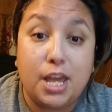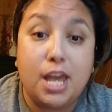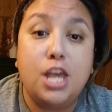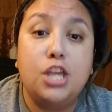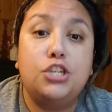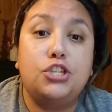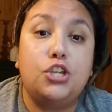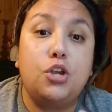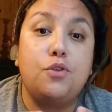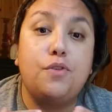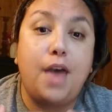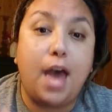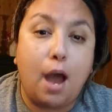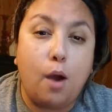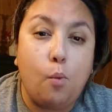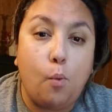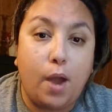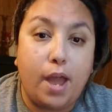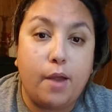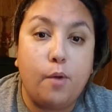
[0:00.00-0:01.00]
So that
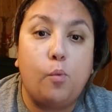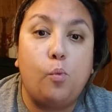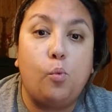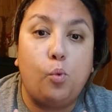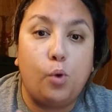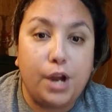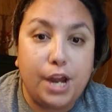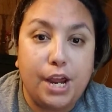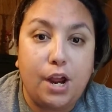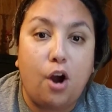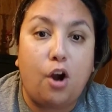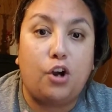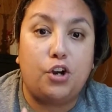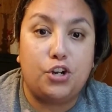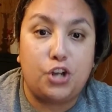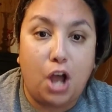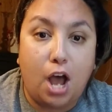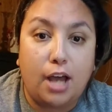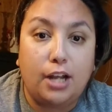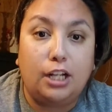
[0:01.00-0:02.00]
way we are
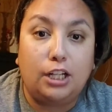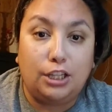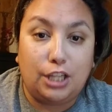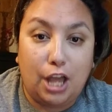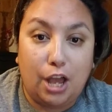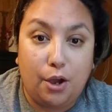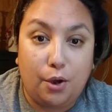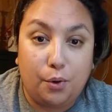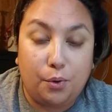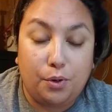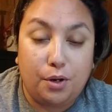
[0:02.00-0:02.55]
not alone.